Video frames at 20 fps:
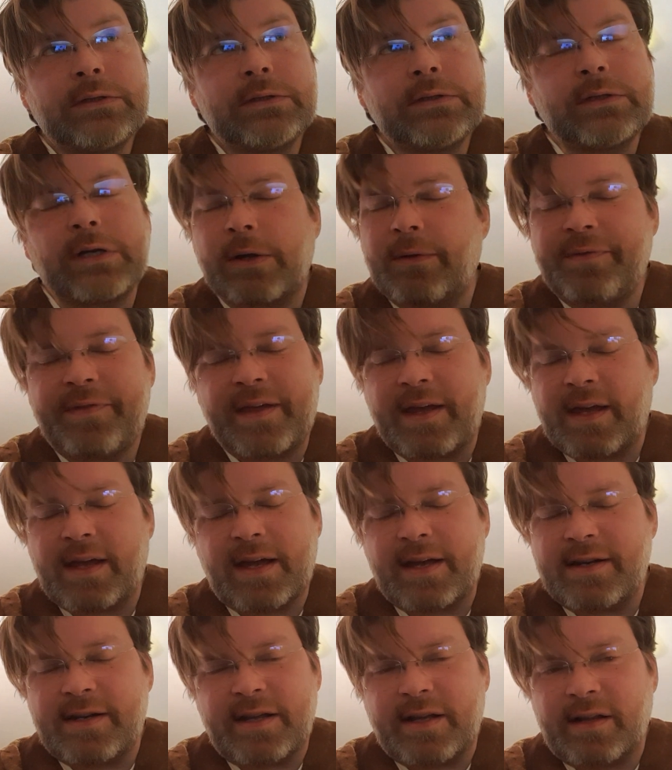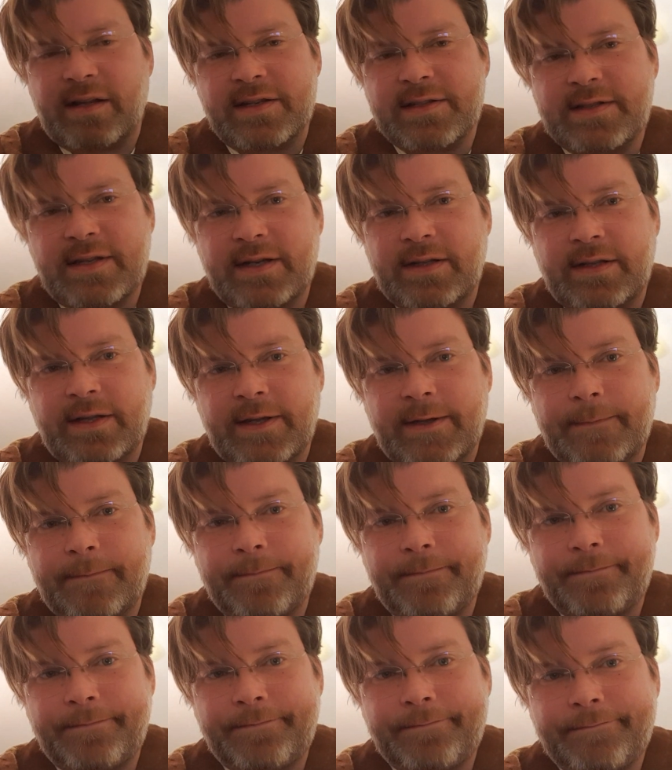Don't think idealistically.
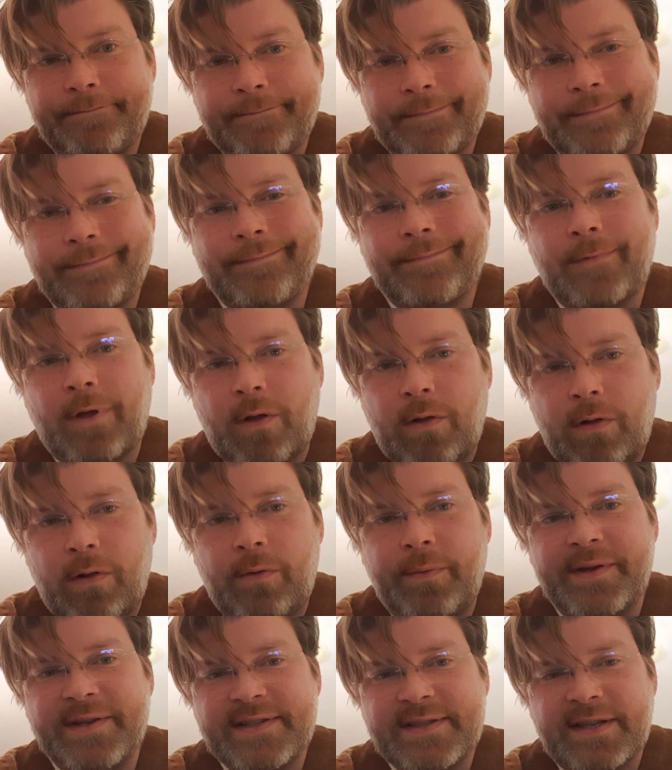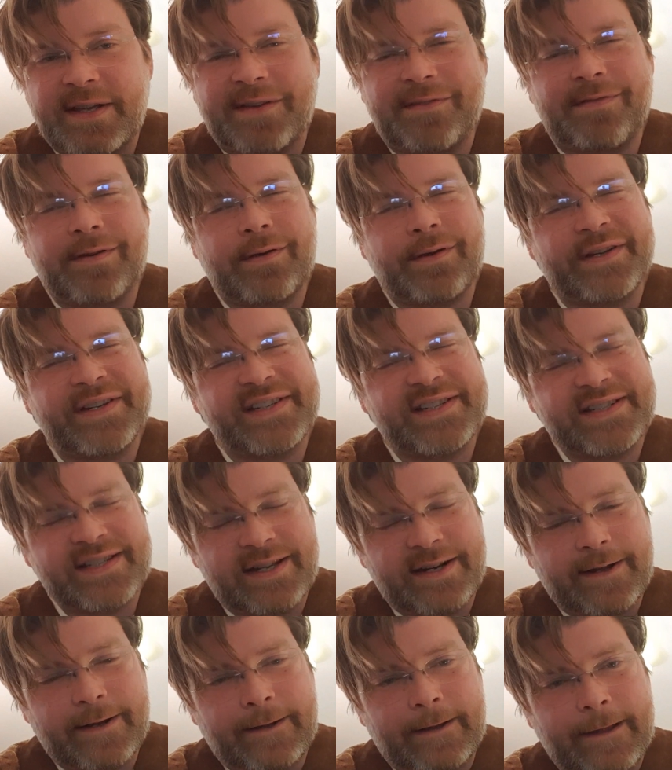Always think very
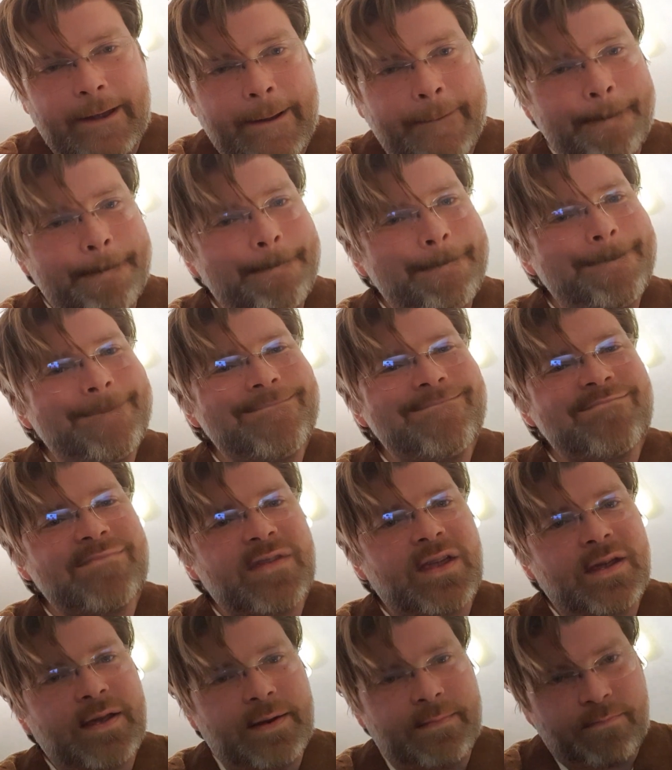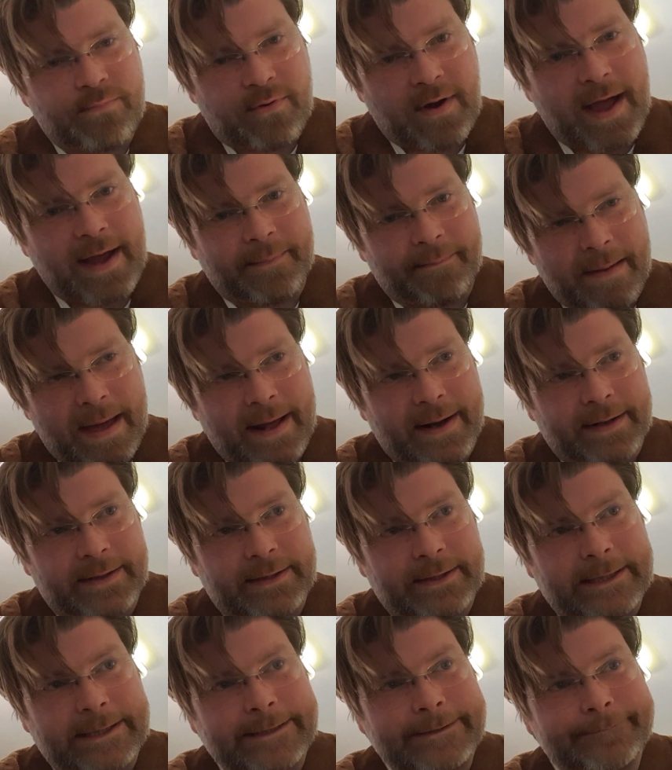cynically and
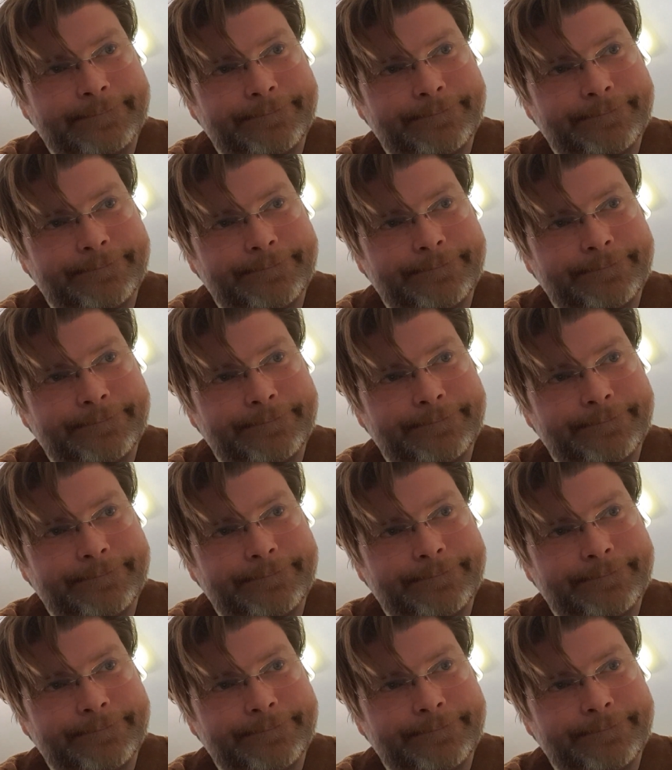pragmatically.